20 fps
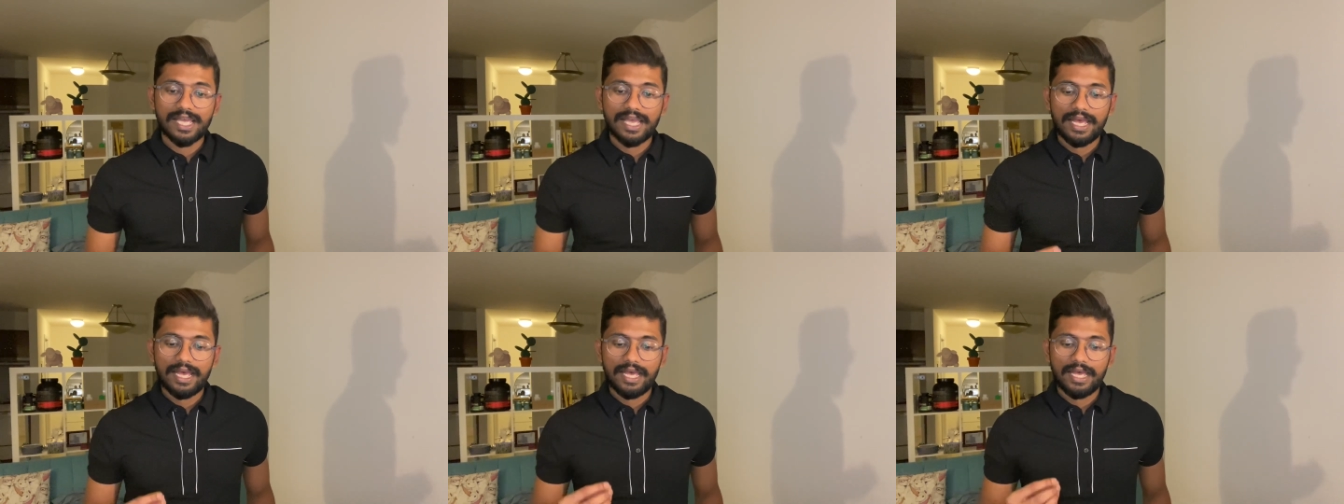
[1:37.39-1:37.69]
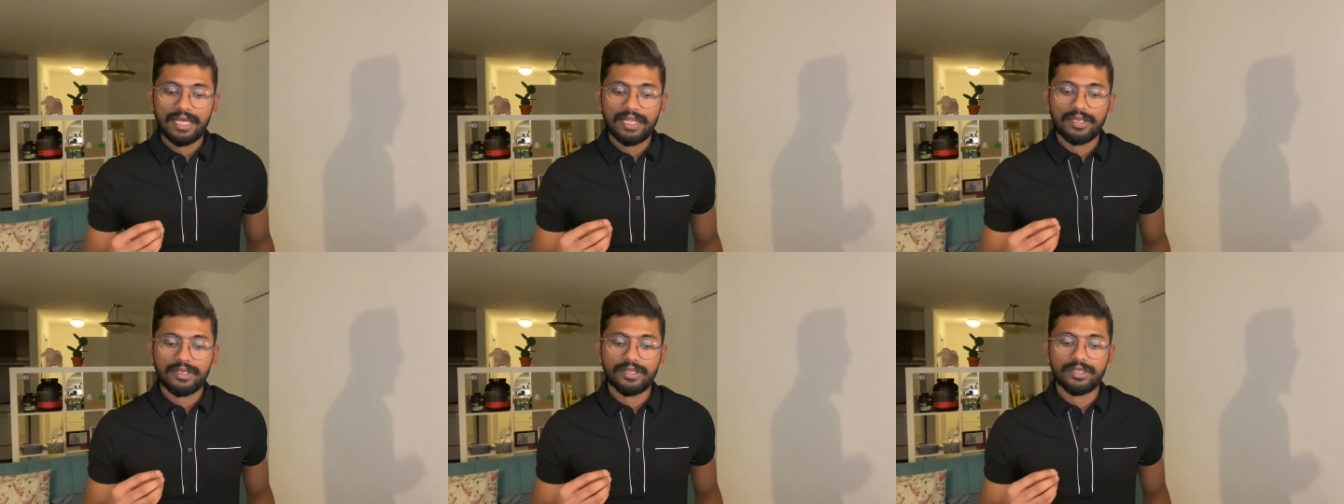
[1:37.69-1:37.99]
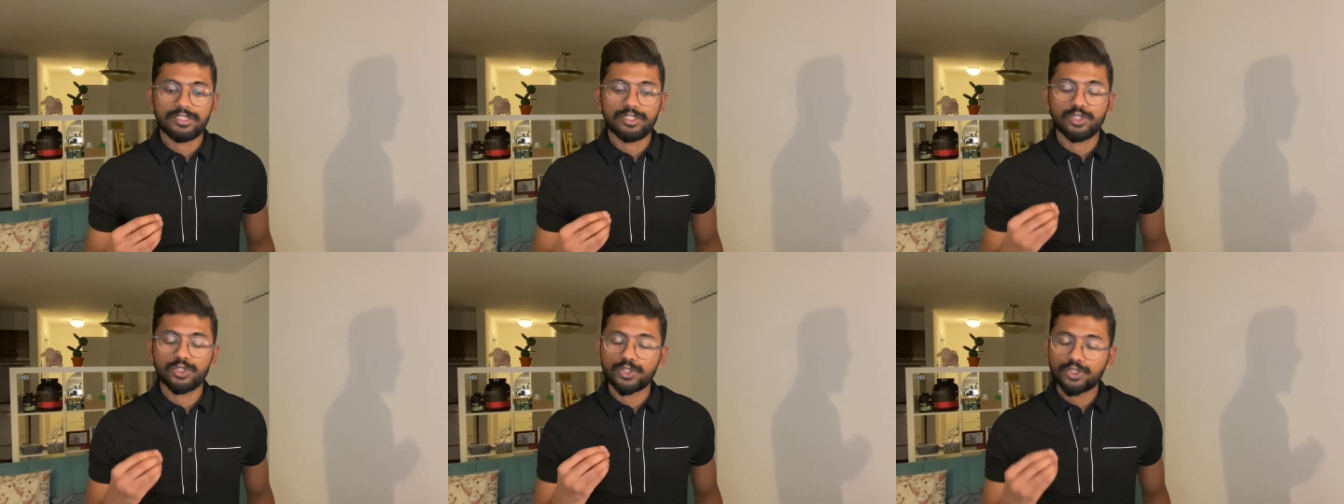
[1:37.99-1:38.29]
and
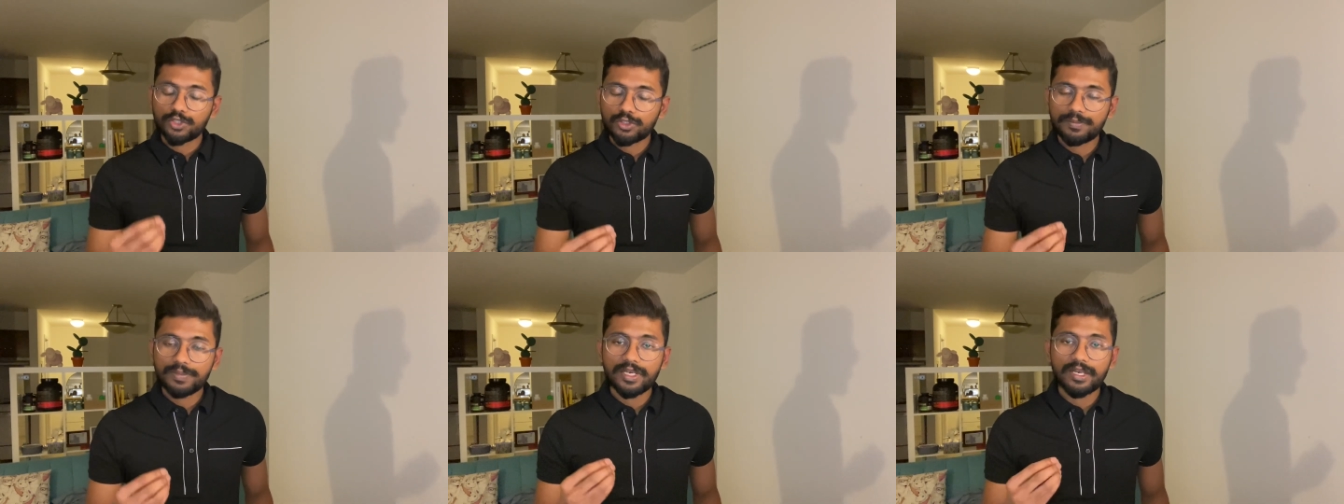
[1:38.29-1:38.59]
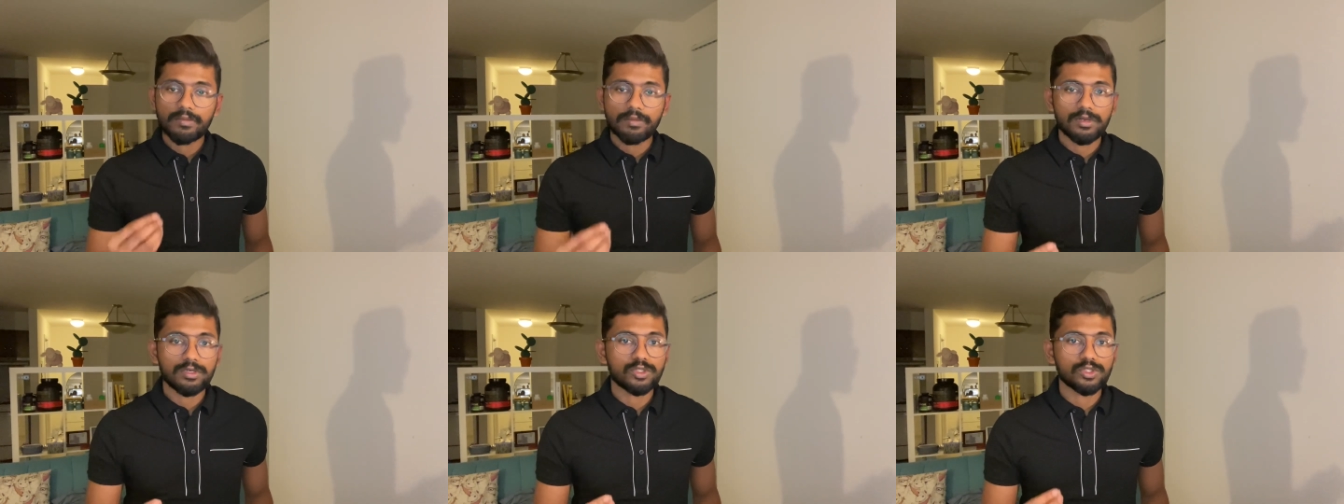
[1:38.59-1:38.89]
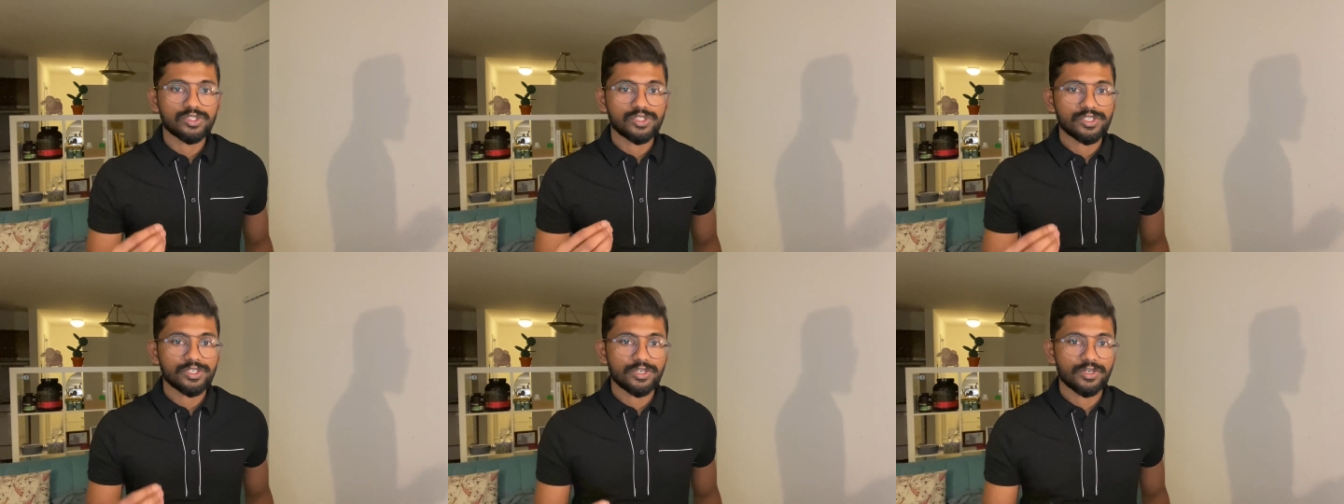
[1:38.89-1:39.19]
you should be able to
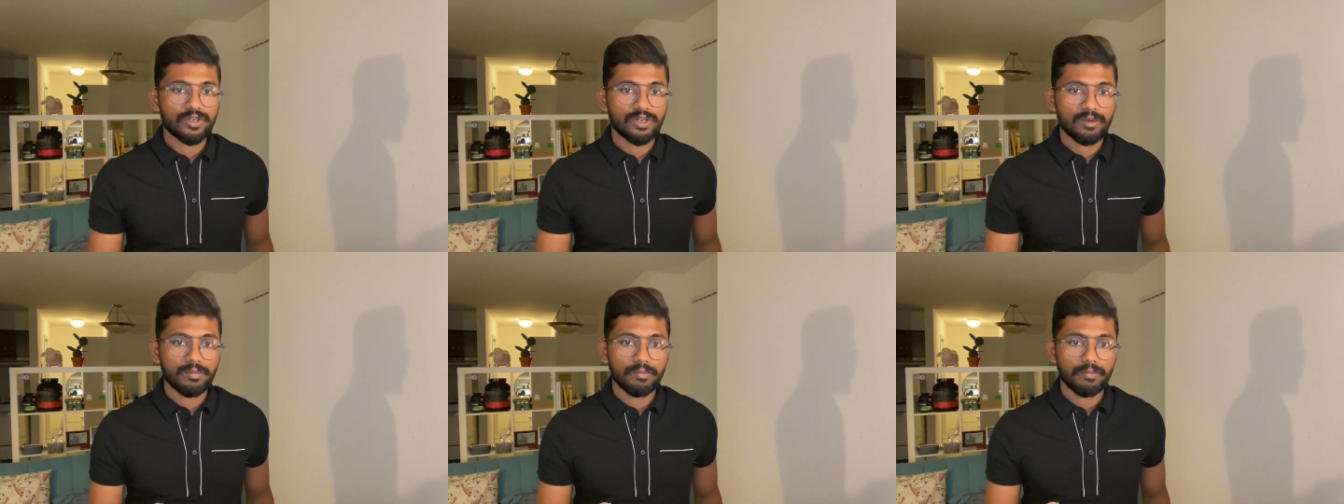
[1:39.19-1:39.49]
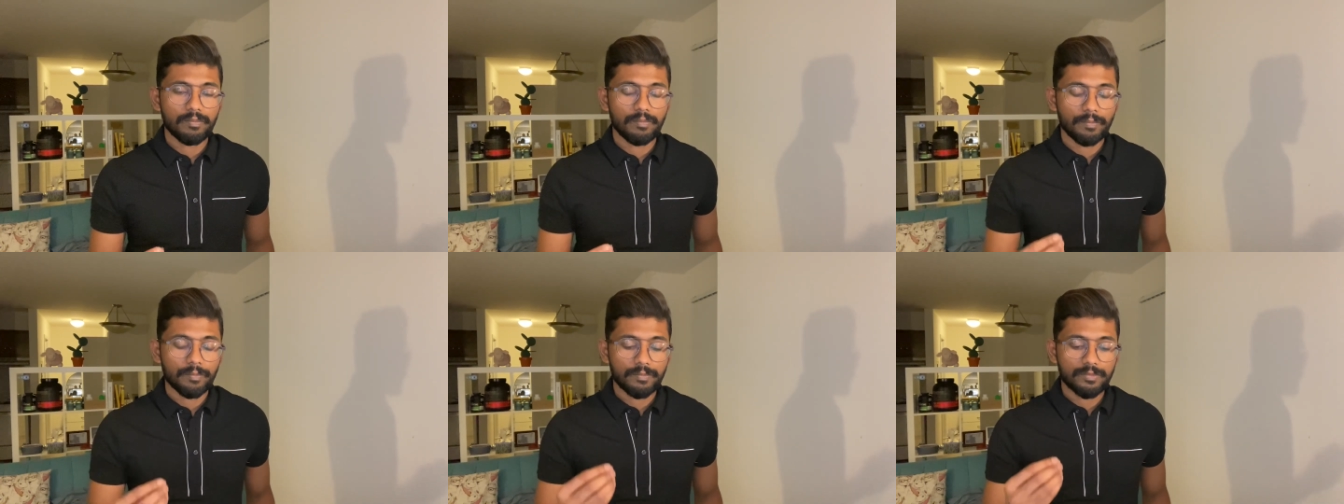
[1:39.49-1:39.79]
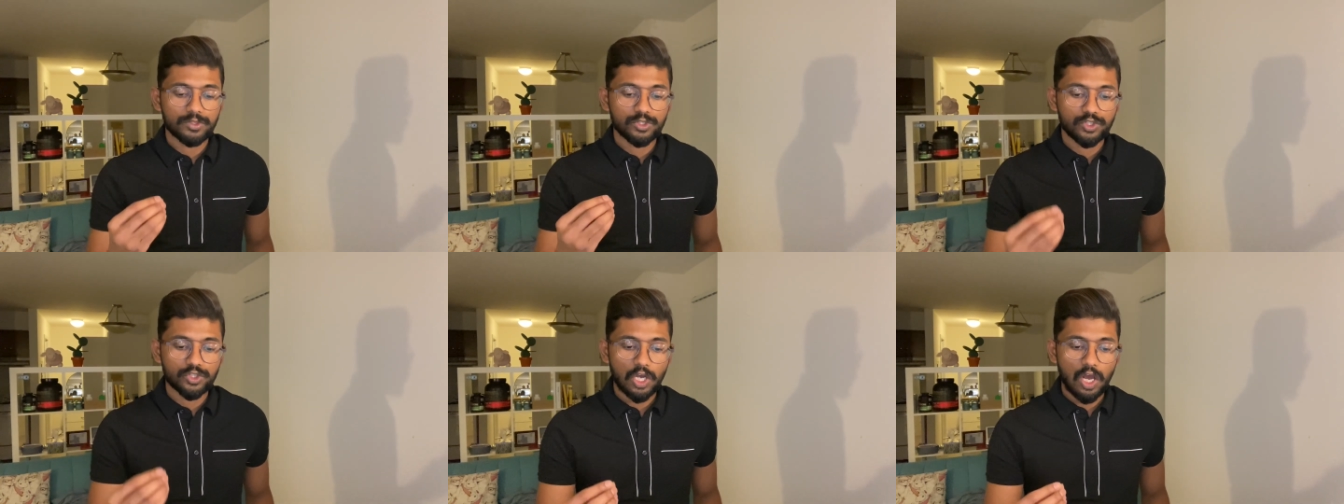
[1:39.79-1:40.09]
secure
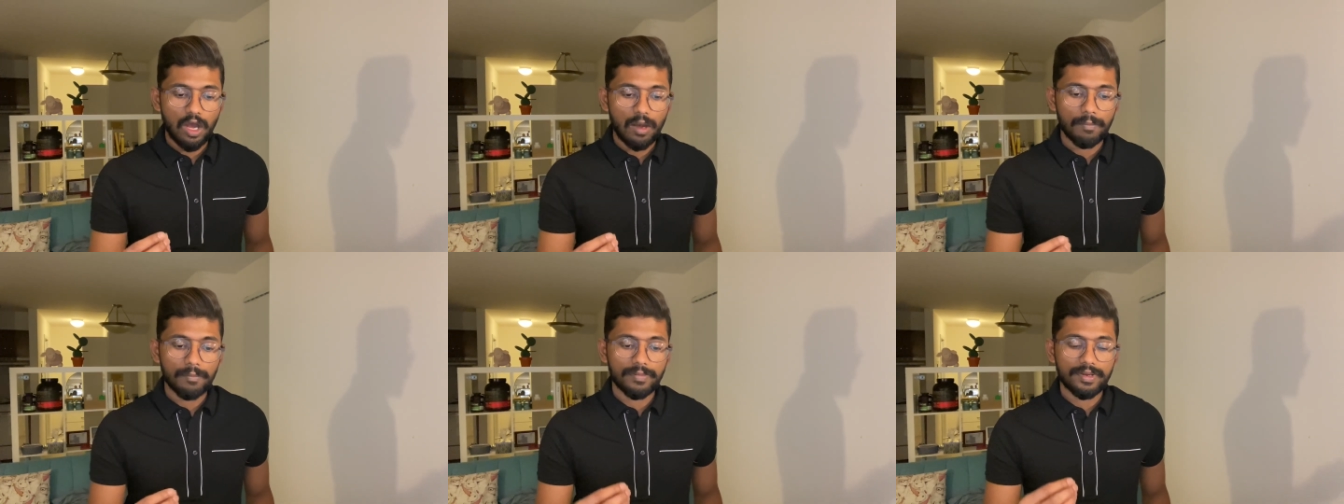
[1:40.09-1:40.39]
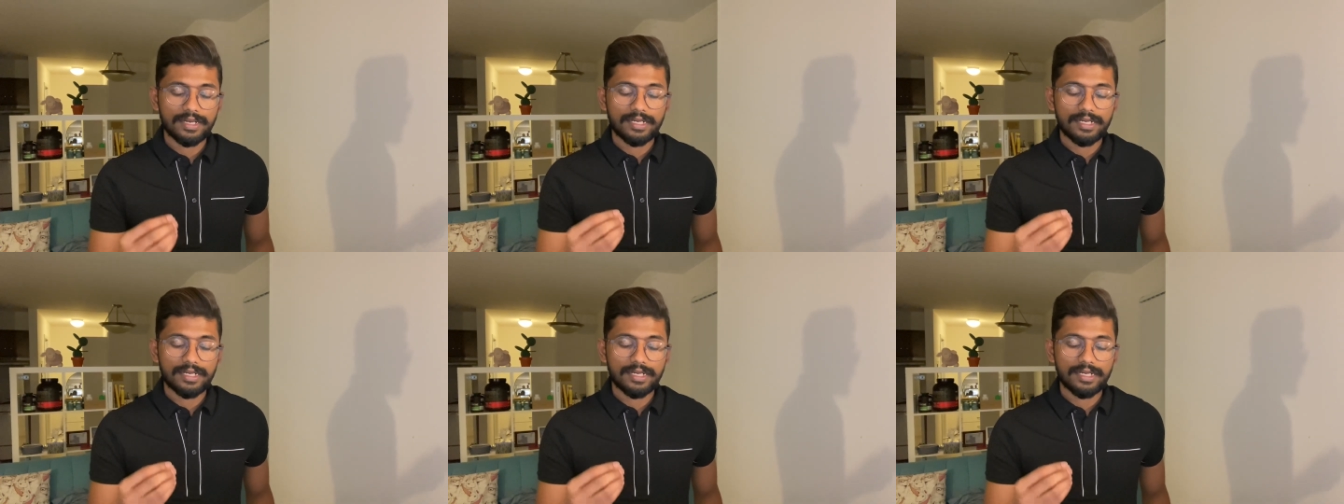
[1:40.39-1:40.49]
a job